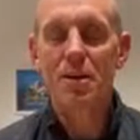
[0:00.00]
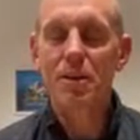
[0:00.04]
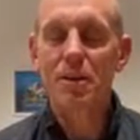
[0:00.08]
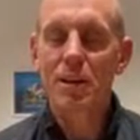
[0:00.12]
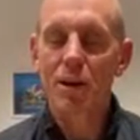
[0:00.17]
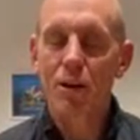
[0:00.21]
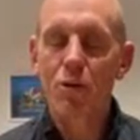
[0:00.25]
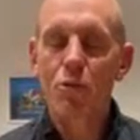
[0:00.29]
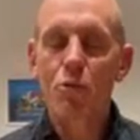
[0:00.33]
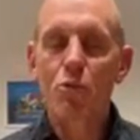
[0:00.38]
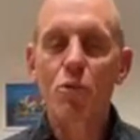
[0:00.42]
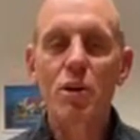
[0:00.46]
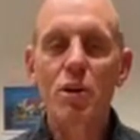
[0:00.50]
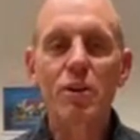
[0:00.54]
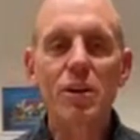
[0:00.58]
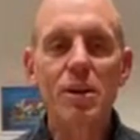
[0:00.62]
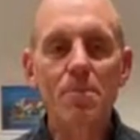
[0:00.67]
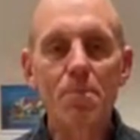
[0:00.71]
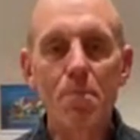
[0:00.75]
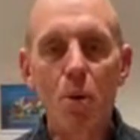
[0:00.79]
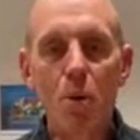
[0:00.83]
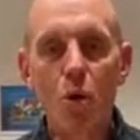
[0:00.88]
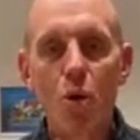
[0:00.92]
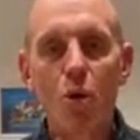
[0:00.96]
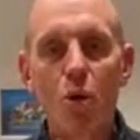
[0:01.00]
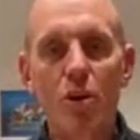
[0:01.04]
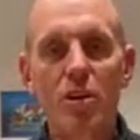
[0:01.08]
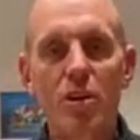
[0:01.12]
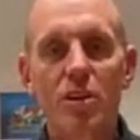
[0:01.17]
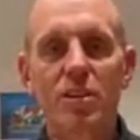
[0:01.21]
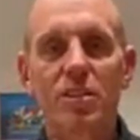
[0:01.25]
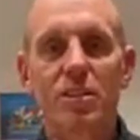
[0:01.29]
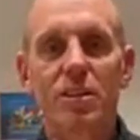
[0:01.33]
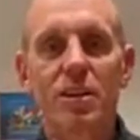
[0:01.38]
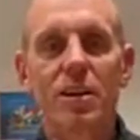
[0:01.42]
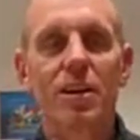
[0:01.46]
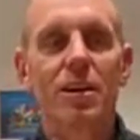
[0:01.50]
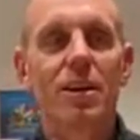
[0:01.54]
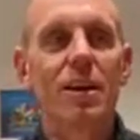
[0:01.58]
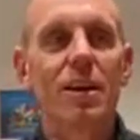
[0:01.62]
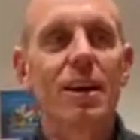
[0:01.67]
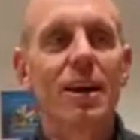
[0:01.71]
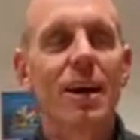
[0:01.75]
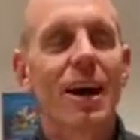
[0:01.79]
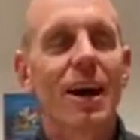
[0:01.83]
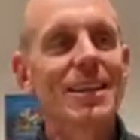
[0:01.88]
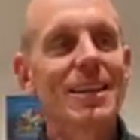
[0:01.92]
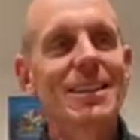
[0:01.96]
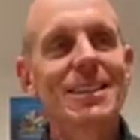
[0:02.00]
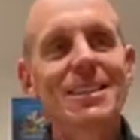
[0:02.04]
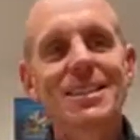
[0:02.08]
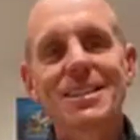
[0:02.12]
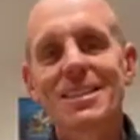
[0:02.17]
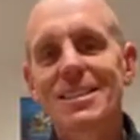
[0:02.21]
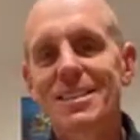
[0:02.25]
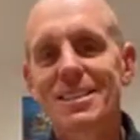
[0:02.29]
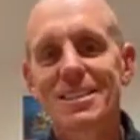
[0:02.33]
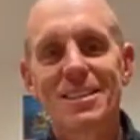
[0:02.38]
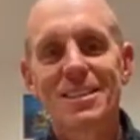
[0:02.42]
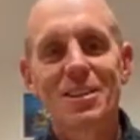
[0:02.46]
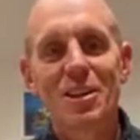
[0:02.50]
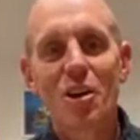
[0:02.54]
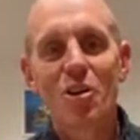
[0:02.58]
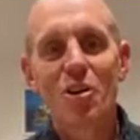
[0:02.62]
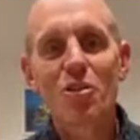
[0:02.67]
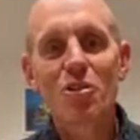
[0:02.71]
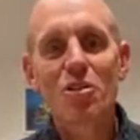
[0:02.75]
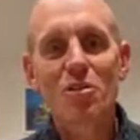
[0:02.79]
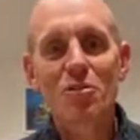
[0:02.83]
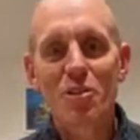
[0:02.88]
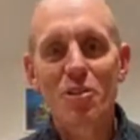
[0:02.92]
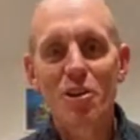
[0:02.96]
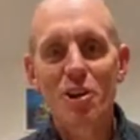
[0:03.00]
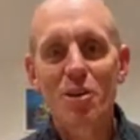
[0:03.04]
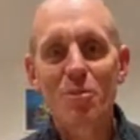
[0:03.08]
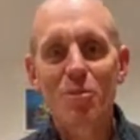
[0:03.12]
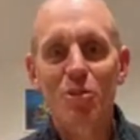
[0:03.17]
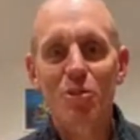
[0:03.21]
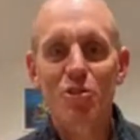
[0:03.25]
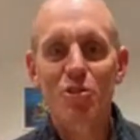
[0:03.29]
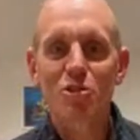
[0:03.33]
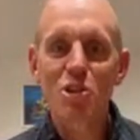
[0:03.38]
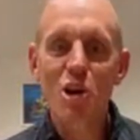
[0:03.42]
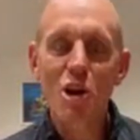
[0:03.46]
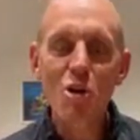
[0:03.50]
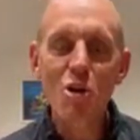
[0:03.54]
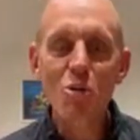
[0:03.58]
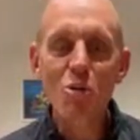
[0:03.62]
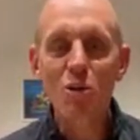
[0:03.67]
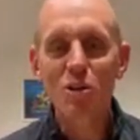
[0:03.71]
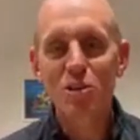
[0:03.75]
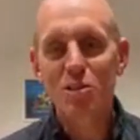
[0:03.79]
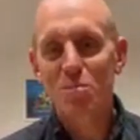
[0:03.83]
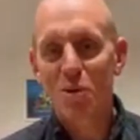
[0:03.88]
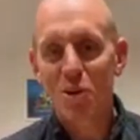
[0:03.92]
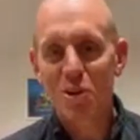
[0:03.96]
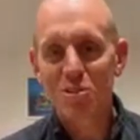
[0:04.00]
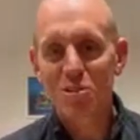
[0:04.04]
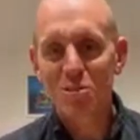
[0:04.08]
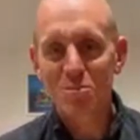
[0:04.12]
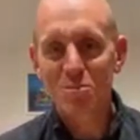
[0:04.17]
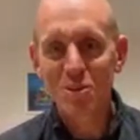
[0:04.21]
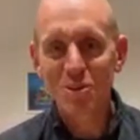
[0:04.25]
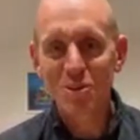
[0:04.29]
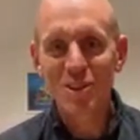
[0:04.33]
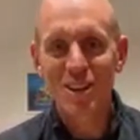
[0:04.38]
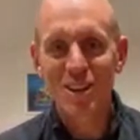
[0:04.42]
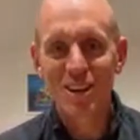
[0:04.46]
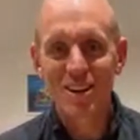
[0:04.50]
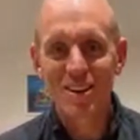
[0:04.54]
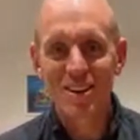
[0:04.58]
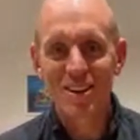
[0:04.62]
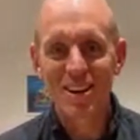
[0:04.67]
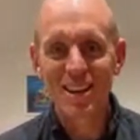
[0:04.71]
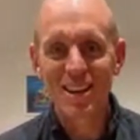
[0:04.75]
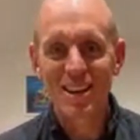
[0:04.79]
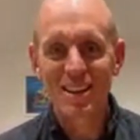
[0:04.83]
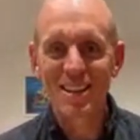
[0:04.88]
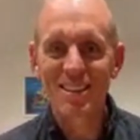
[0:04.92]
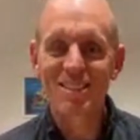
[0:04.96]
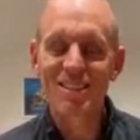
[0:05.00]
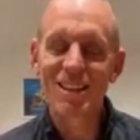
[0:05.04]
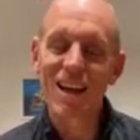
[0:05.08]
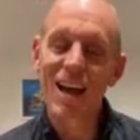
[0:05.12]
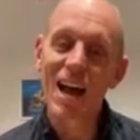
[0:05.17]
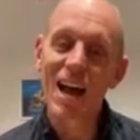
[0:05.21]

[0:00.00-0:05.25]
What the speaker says: really important to, just know the variables, know what's possible, right? And that's the